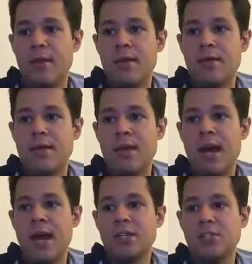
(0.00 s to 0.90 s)
the
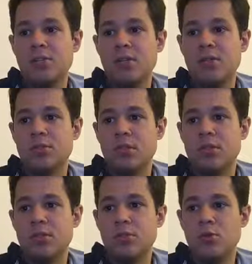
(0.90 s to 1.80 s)
Astros
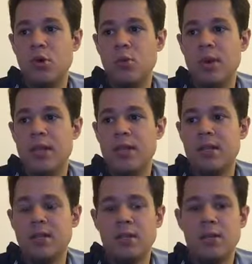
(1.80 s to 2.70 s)
to win
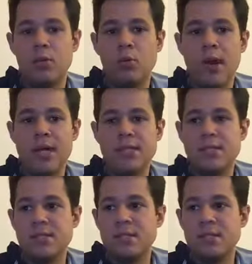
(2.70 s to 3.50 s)
the West,